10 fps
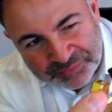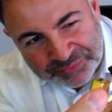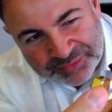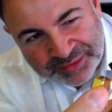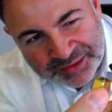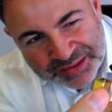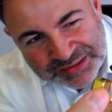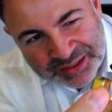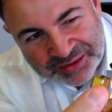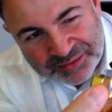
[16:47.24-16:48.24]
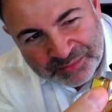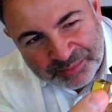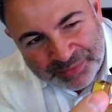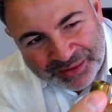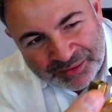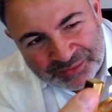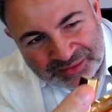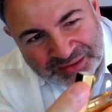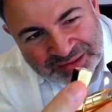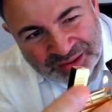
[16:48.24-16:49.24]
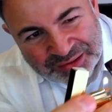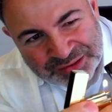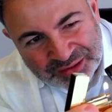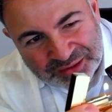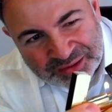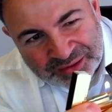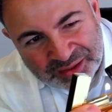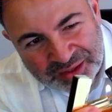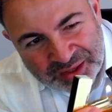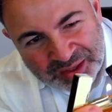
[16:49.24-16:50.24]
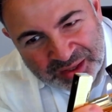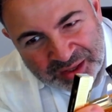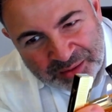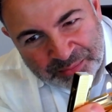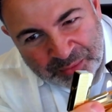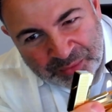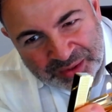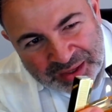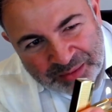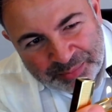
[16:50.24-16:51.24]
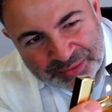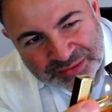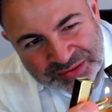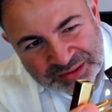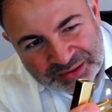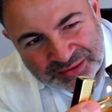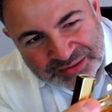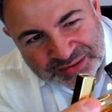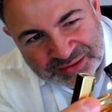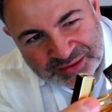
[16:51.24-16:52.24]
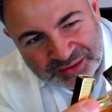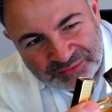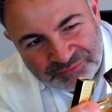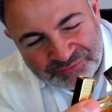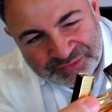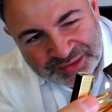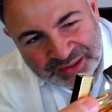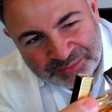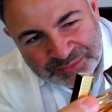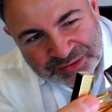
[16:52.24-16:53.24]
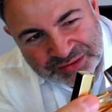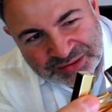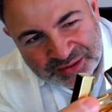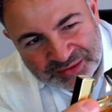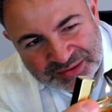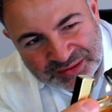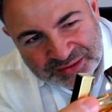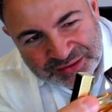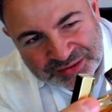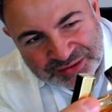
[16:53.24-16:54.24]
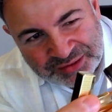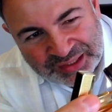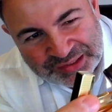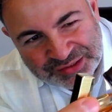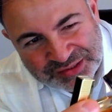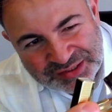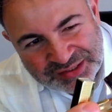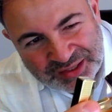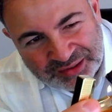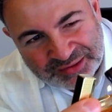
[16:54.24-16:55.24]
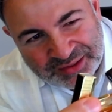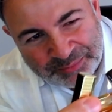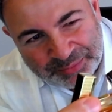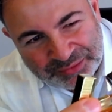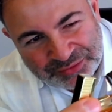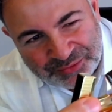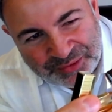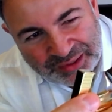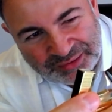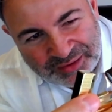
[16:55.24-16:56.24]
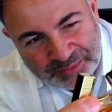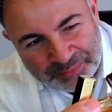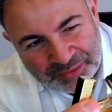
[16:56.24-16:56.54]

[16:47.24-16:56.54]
like I said, I'm barely touching it, but what happens is the flame just tends to just get sucked up and dragged up.